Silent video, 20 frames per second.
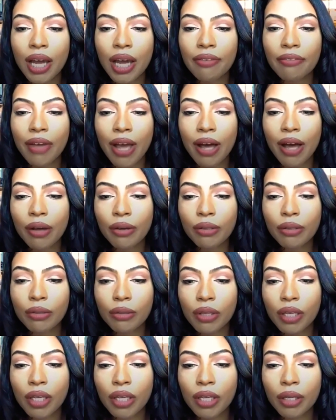value
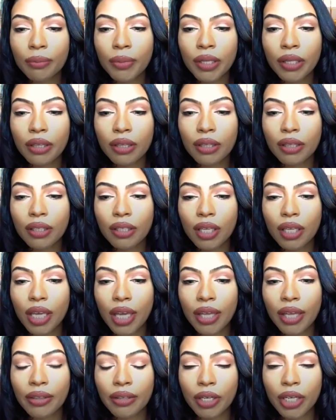them
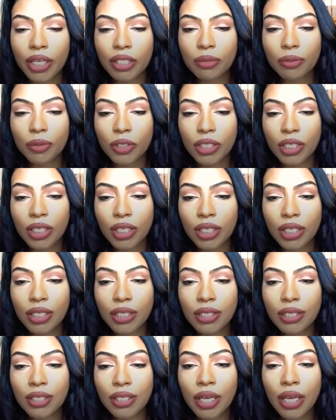and their
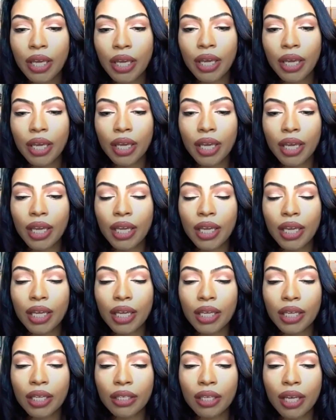expertise,
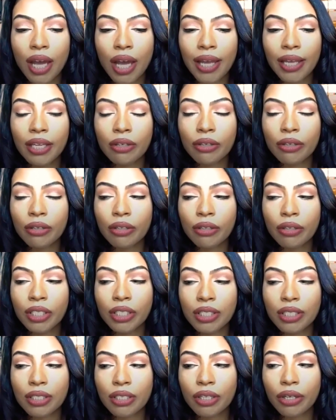and I hear their
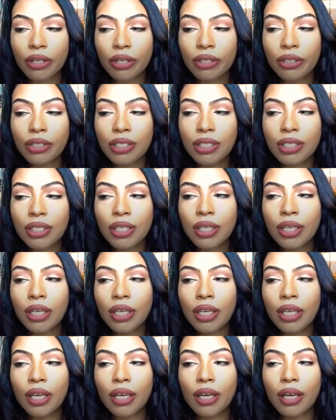concerns,
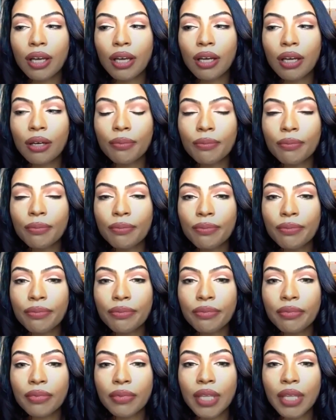
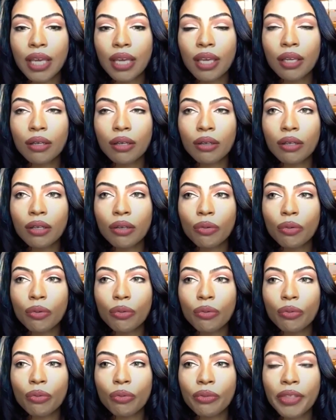then
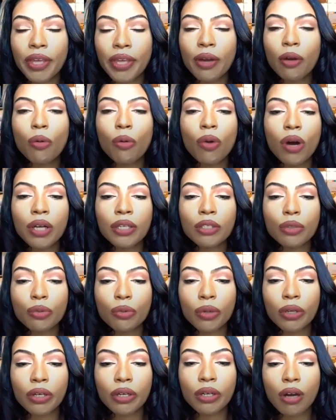they'll want to
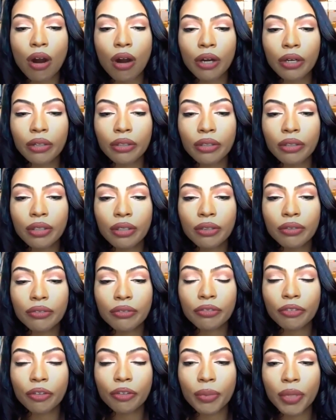work harder
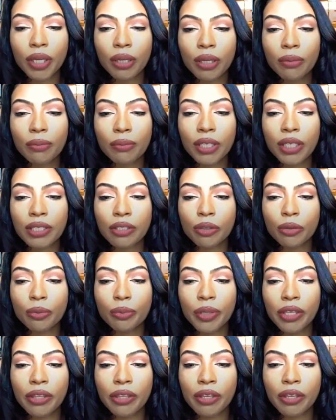for me because it'll
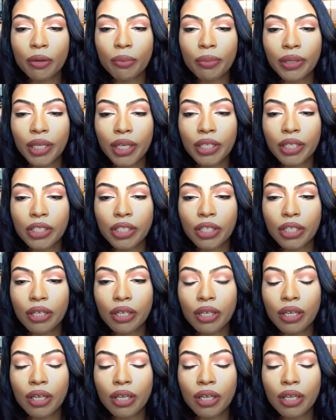be their pleasure.